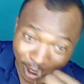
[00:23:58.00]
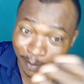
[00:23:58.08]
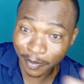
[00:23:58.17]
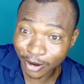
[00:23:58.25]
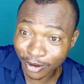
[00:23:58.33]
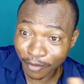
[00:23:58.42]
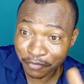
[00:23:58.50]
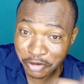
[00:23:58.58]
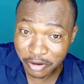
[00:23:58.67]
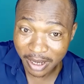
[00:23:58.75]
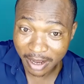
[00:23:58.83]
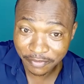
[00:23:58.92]
Hope all of
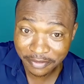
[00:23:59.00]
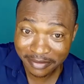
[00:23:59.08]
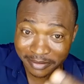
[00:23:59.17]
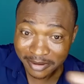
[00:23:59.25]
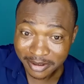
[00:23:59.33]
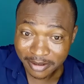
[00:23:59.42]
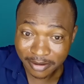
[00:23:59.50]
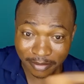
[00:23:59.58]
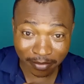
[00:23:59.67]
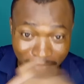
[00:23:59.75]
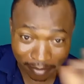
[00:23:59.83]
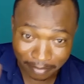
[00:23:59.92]
you have
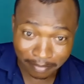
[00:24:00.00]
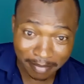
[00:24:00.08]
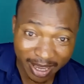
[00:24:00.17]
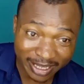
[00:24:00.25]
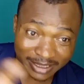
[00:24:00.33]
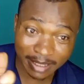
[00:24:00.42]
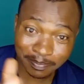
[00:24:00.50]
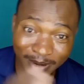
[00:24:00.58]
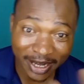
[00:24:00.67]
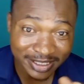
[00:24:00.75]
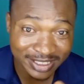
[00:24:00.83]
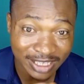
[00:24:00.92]
made the place